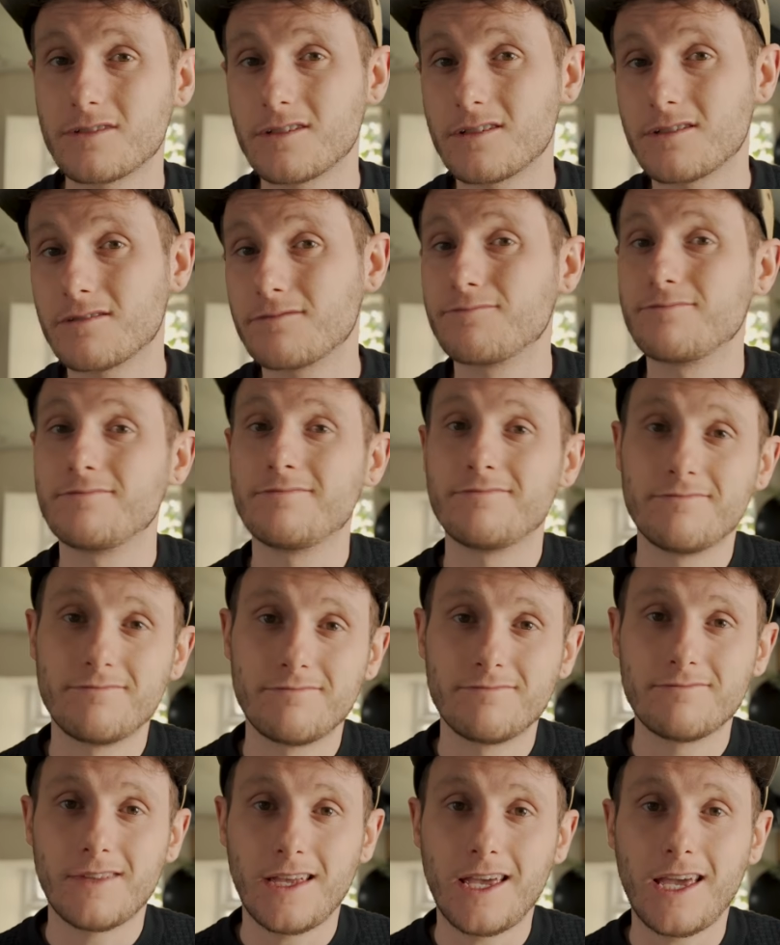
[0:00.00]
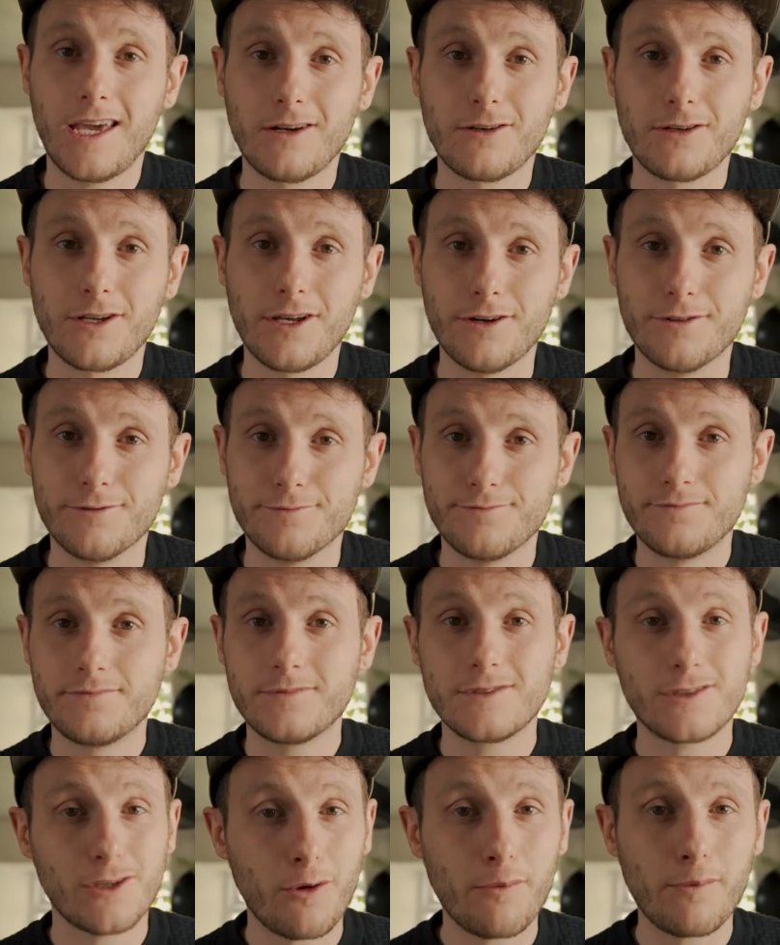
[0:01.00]
so it'll do.
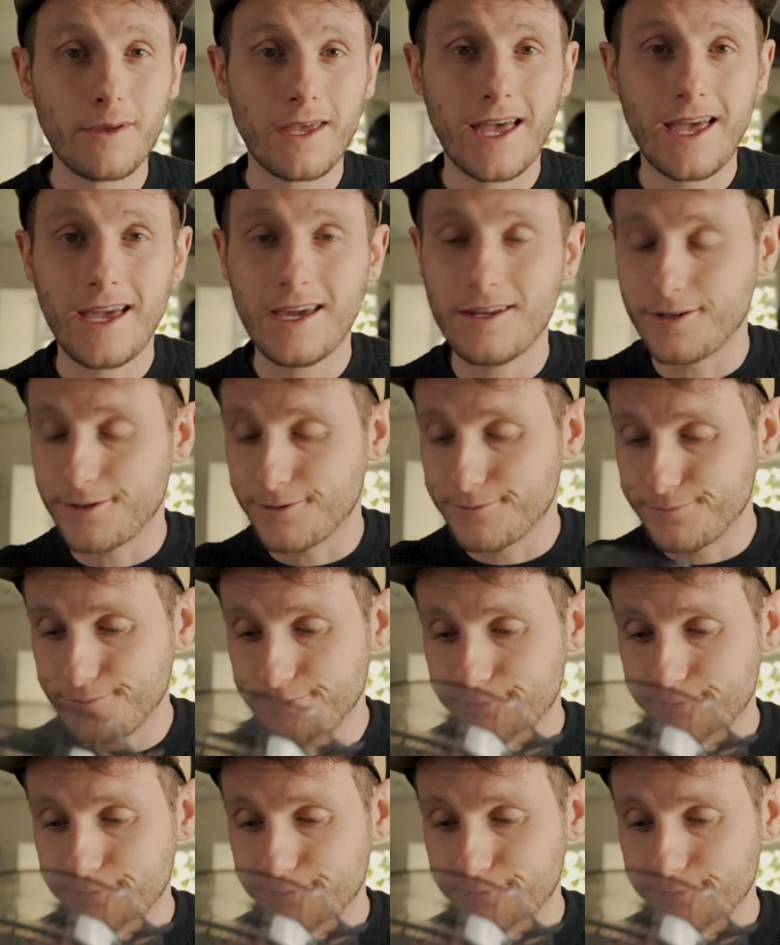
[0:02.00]
Don't be a hater.